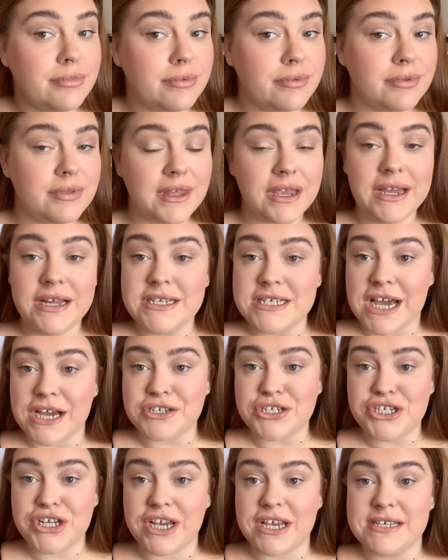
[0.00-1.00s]
And
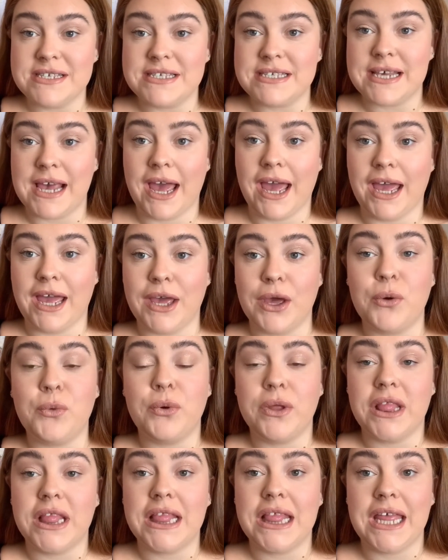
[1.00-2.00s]
as you can see
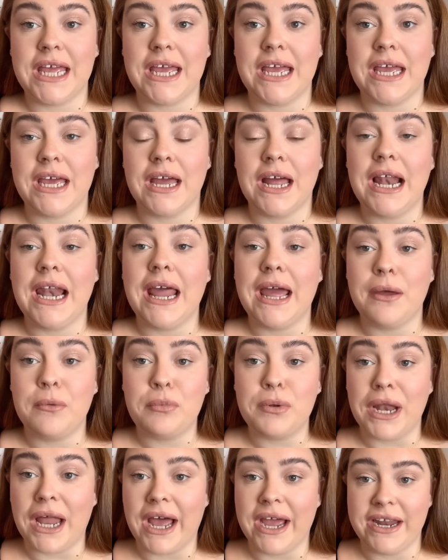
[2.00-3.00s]
with the lip
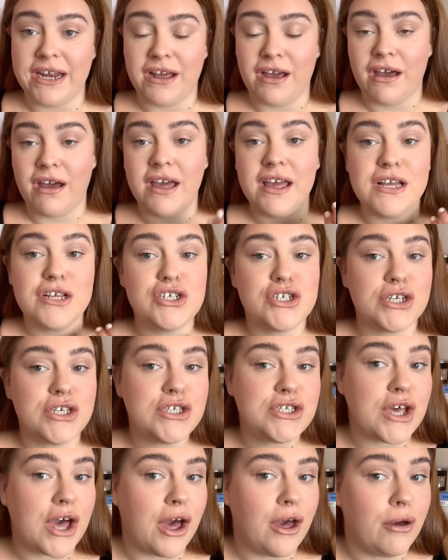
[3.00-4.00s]
liner, it
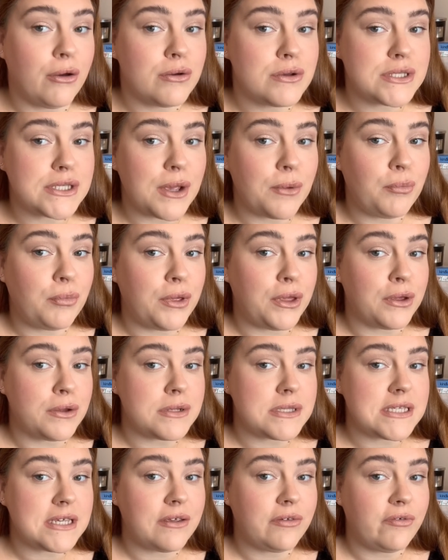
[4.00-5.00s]
just goes
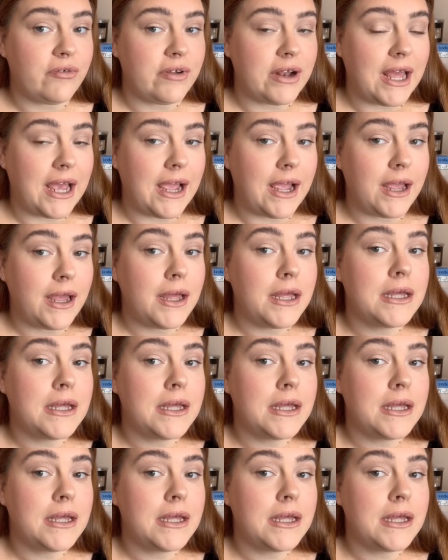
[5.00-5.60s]
beautifully.